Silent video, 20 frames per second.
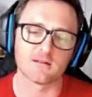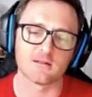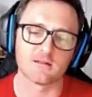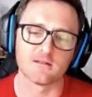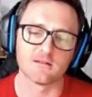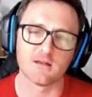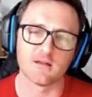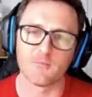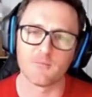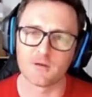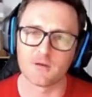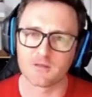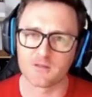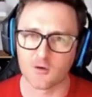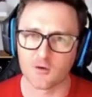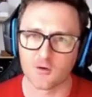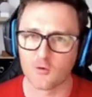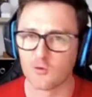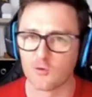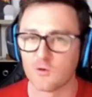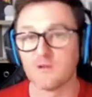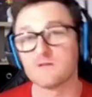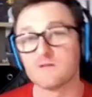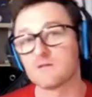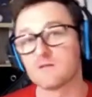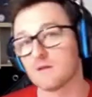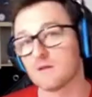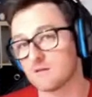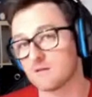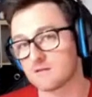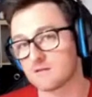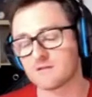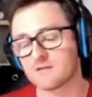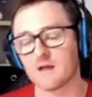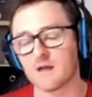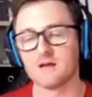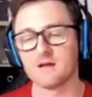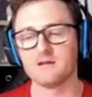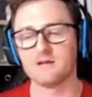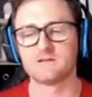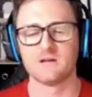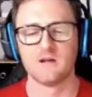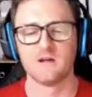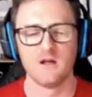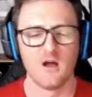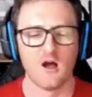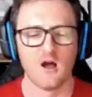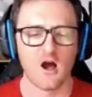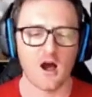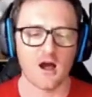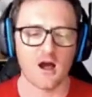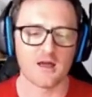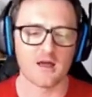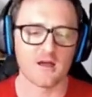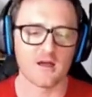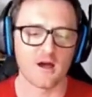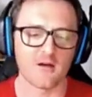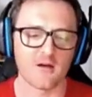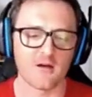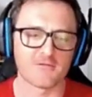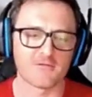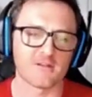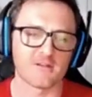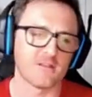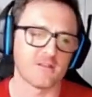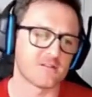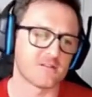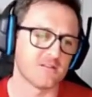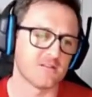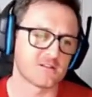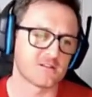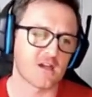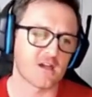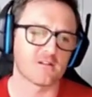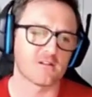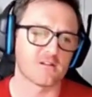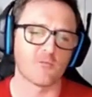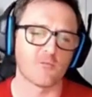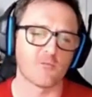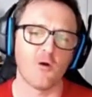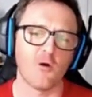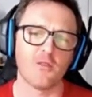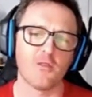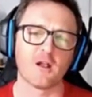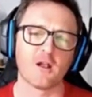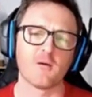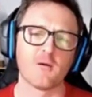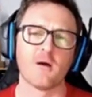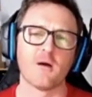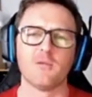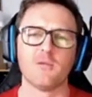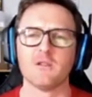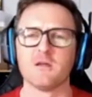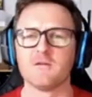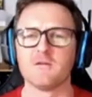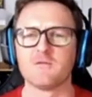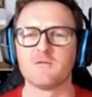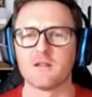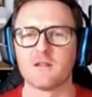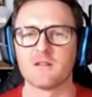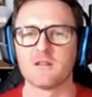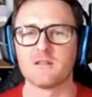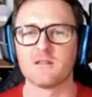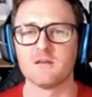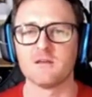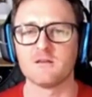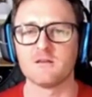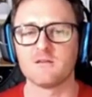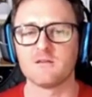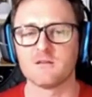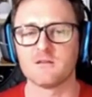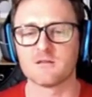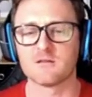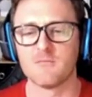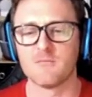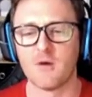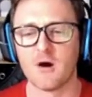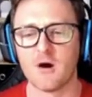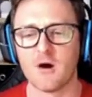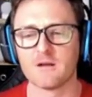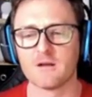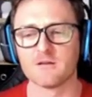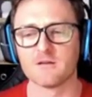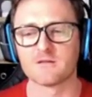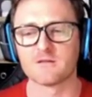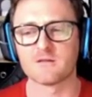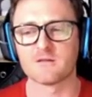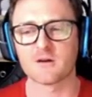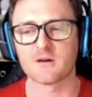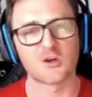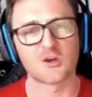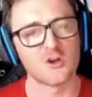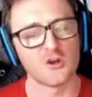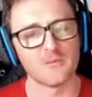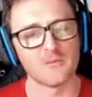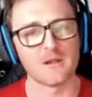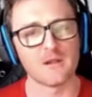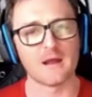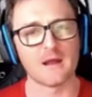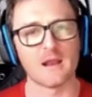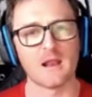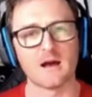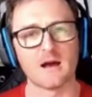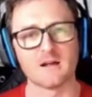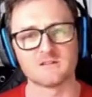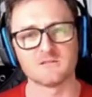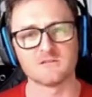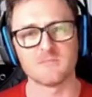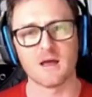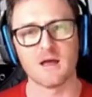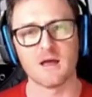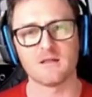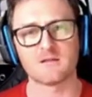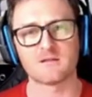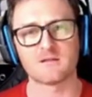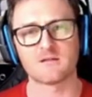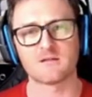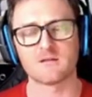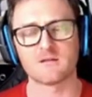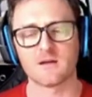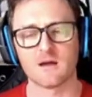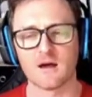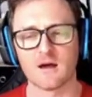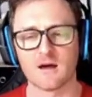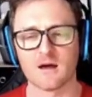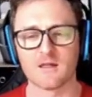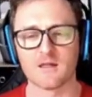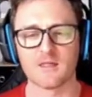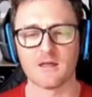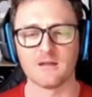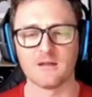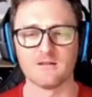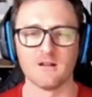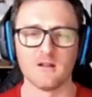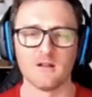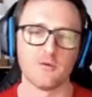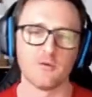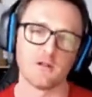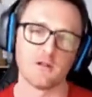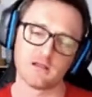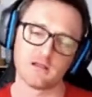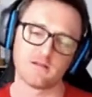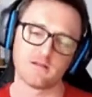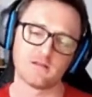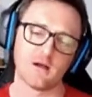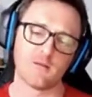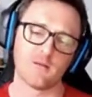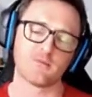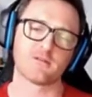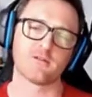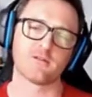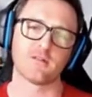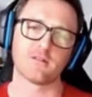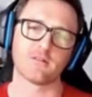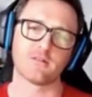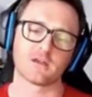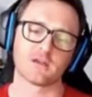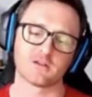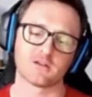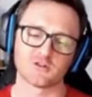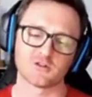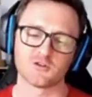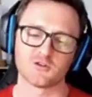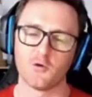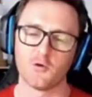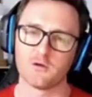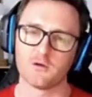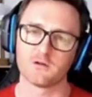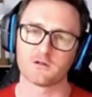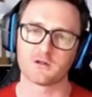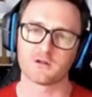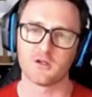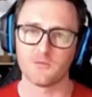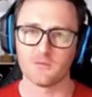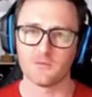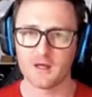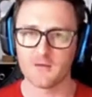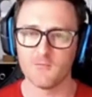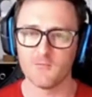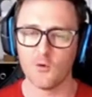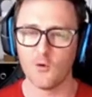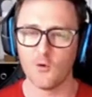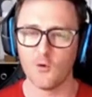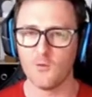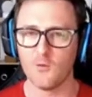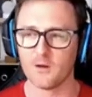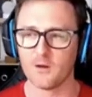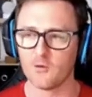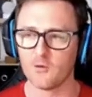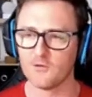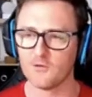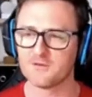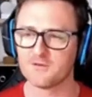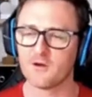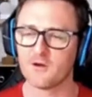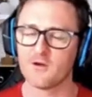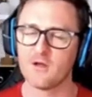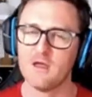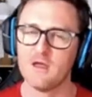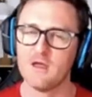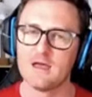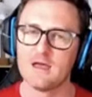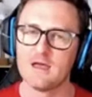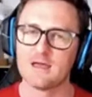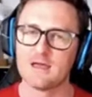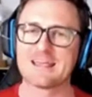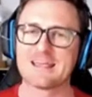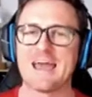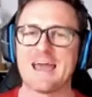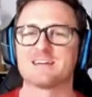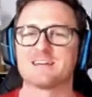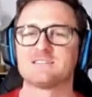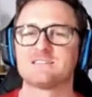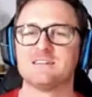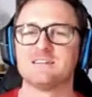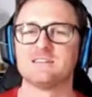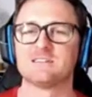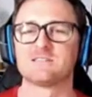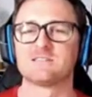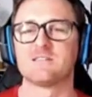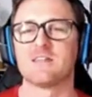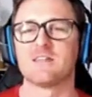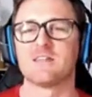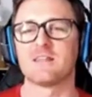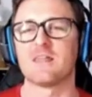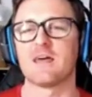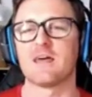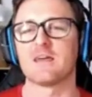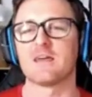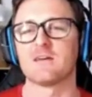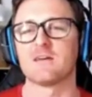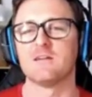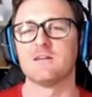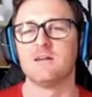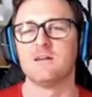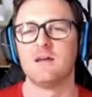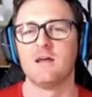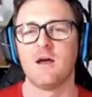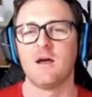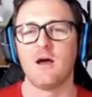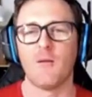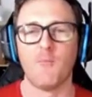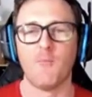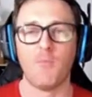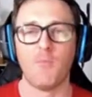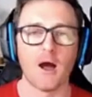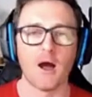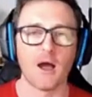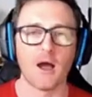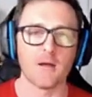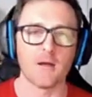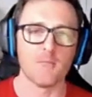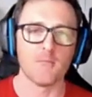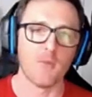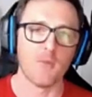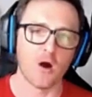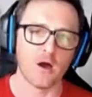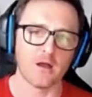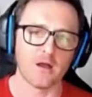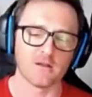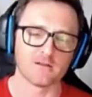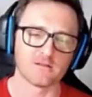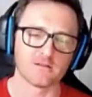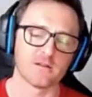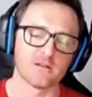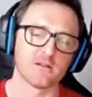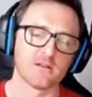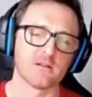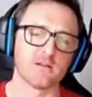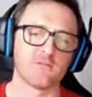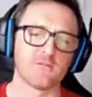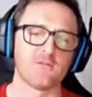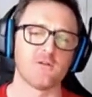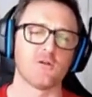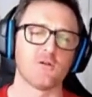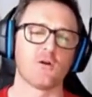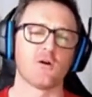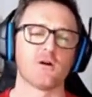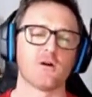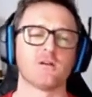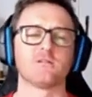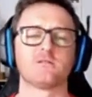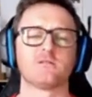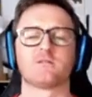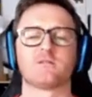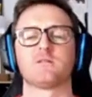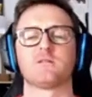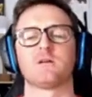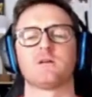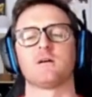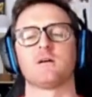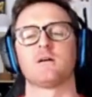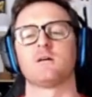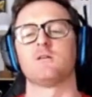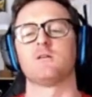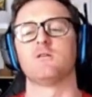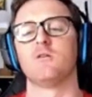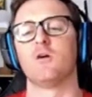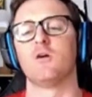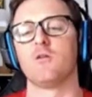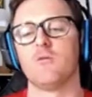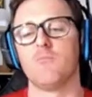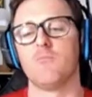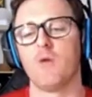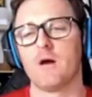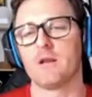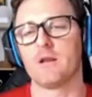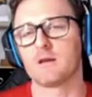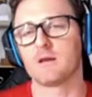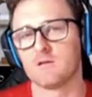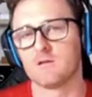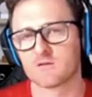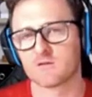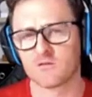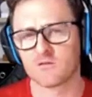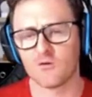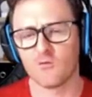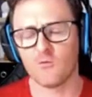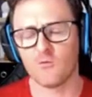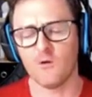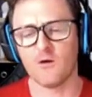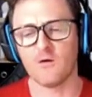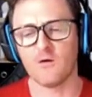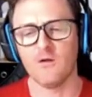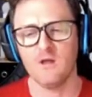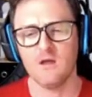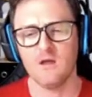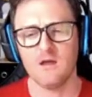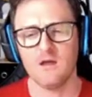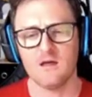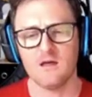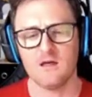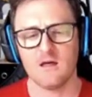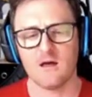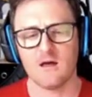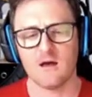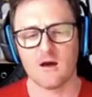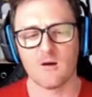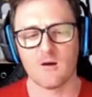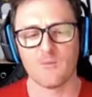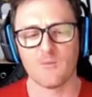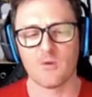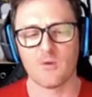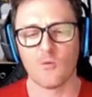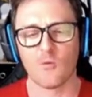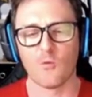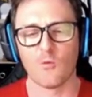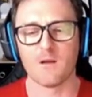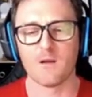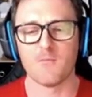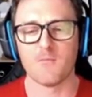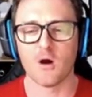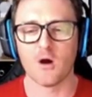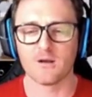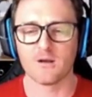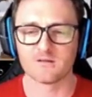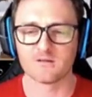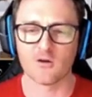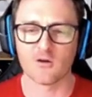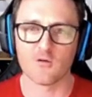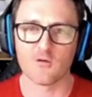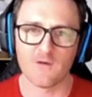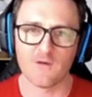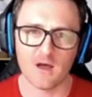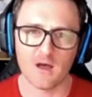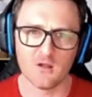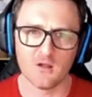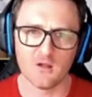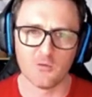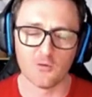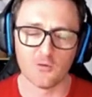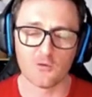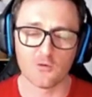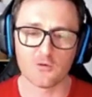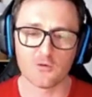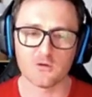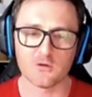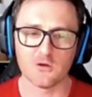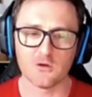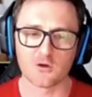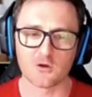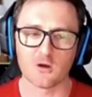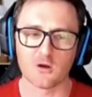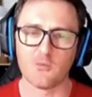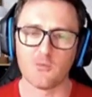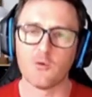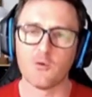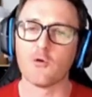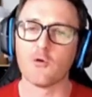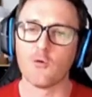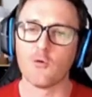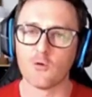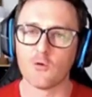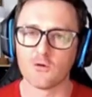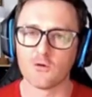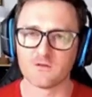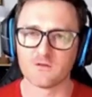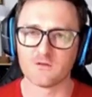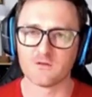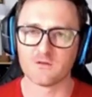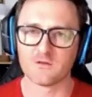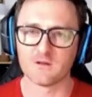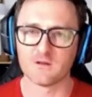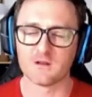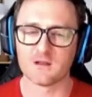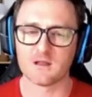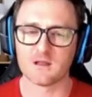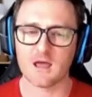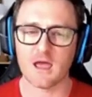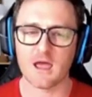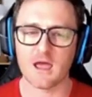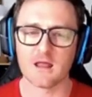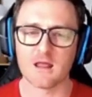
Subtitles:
dumping their coins at this stage. I've said this in the chat as well that I believe that the miners accumulate large amounts. They deliberately dump so that they can short and accumulate more, but also cash in so that they can buy miners. And if you guys know the mining industry well, when miners are available, you've got to put orders in and